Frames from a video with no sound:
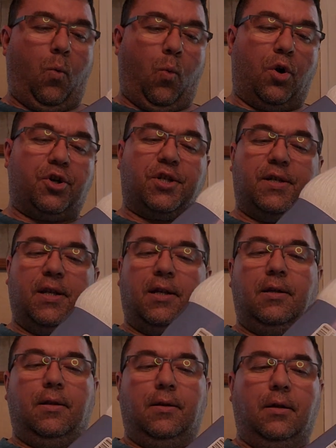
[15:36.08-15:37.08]

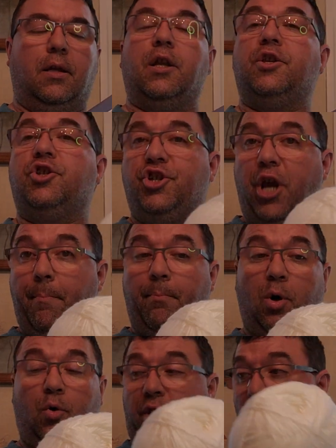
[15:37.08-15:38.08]
Worsted
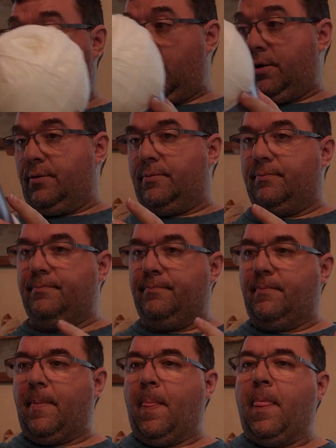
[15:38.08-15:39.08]
Jumbo Yarn.
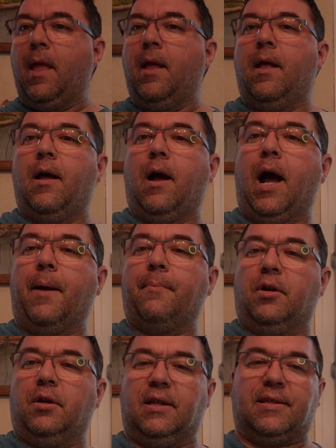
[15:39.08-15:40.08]
I'm
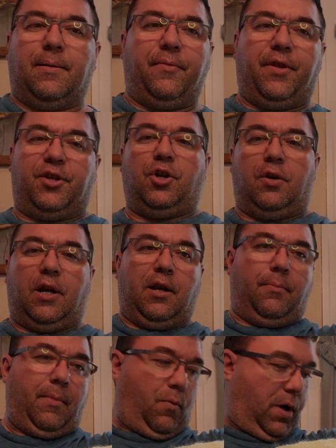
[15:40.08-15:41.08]
going to get some of this yarn out
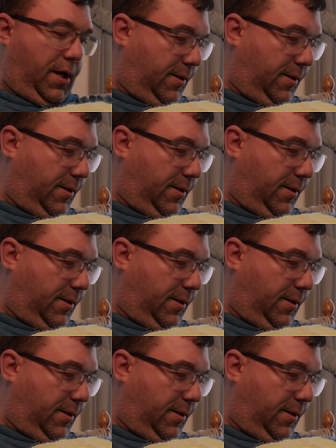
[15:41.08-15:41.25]
of my way.